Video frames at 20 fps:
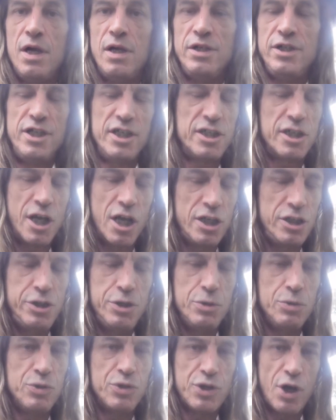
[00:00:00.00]
Just because
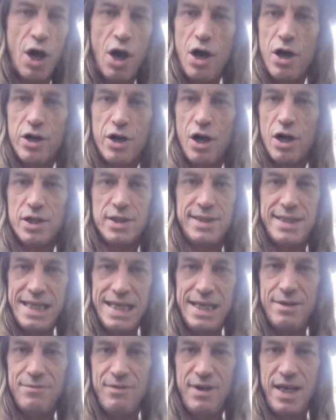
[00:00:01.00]
you saw it on
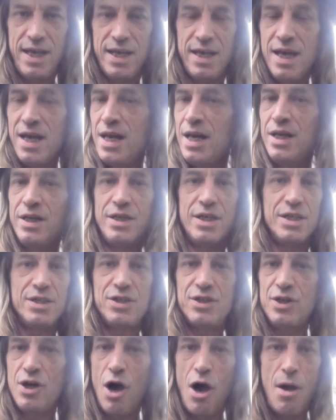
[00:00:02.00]
TV does
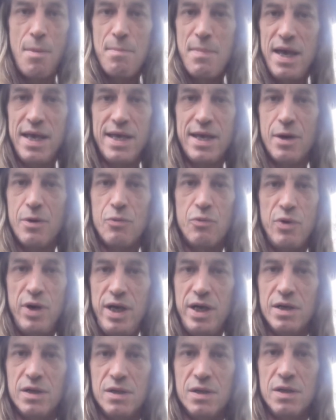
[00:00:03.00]
not make it
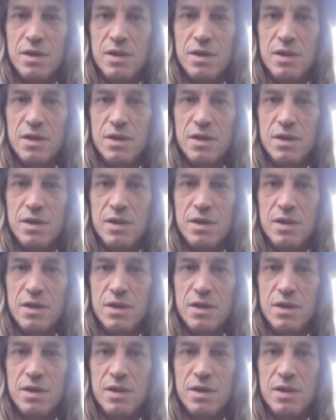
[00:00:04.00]
real.